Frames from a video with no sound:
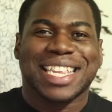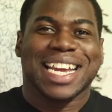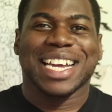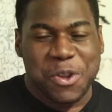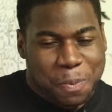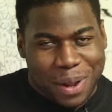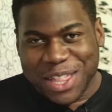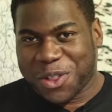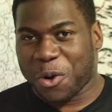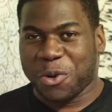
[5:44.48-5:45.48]
And then you
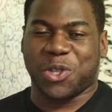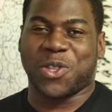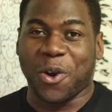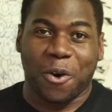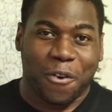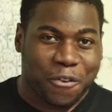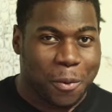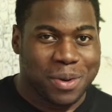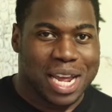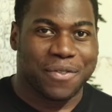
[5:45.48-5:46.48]
play Door
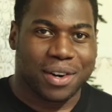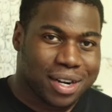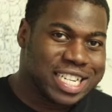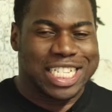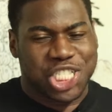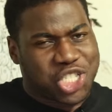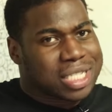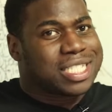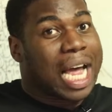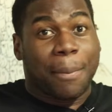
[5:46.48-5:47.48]
from Nether and
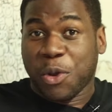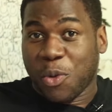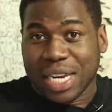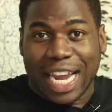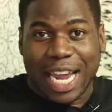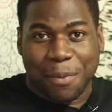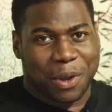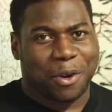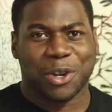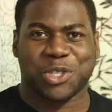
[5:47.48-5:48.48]
Shazam. You win the game
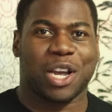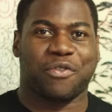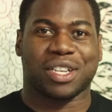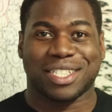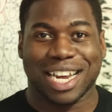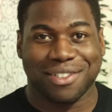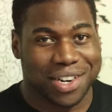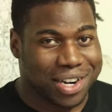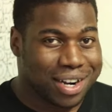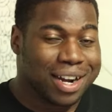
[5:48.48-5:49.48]
because you have
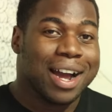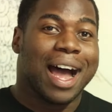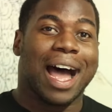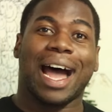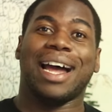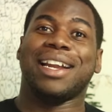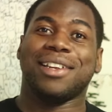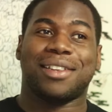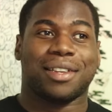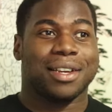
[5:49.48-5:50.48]
Ysera
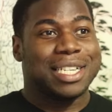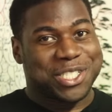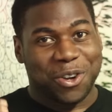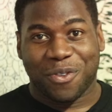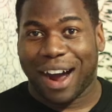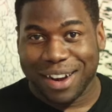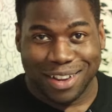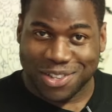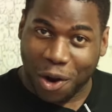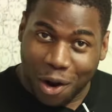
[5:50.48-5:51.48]
and
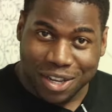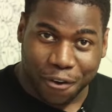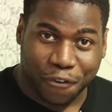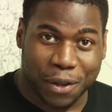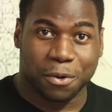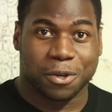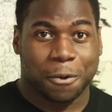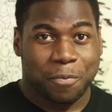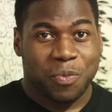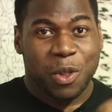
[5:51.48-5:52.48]
Sylvanas on the field.
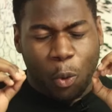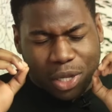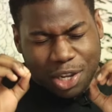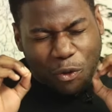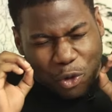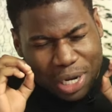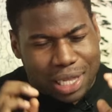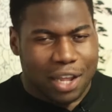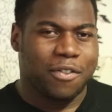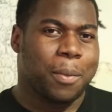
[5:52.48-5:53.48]
What I
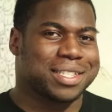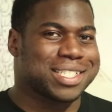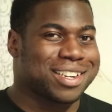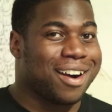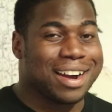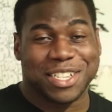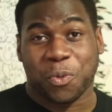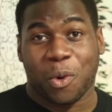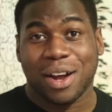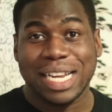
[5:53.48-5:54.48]
really love about this card is,
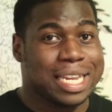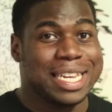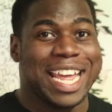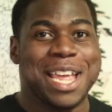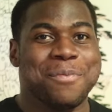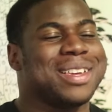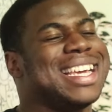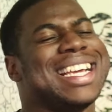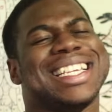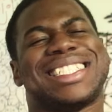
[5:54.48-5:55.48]
one, the name
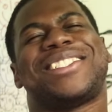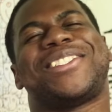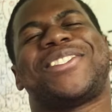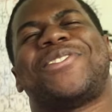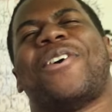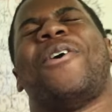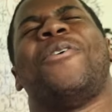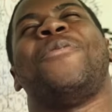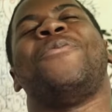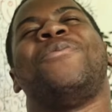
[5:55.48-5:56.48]
is
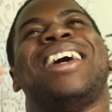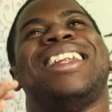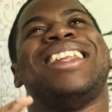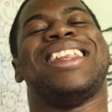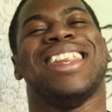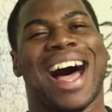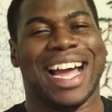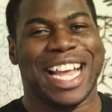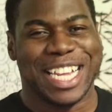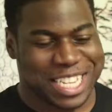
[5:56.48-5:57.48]
so
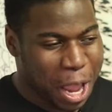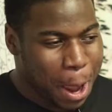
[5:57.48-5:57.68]
nice